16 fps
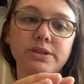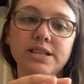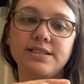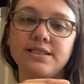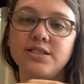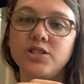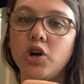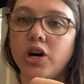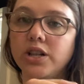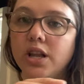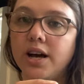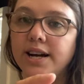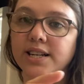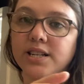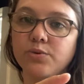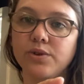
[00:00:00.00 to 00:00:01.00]
This is not
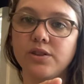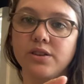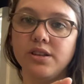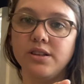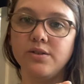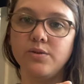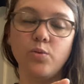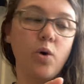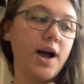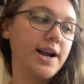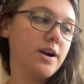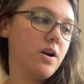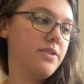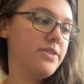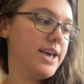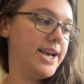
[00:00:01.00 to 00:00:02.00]
lined with
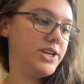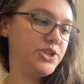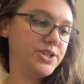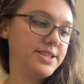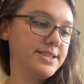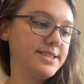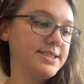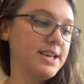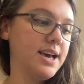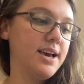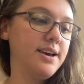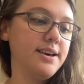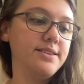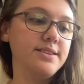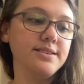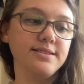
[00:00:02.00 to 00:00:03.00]
wire on the edges,
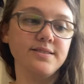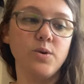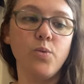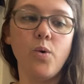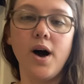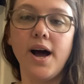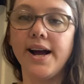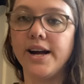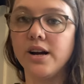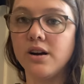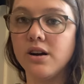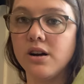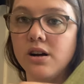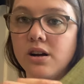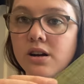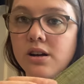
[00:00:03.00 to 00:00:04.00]
and this is a wire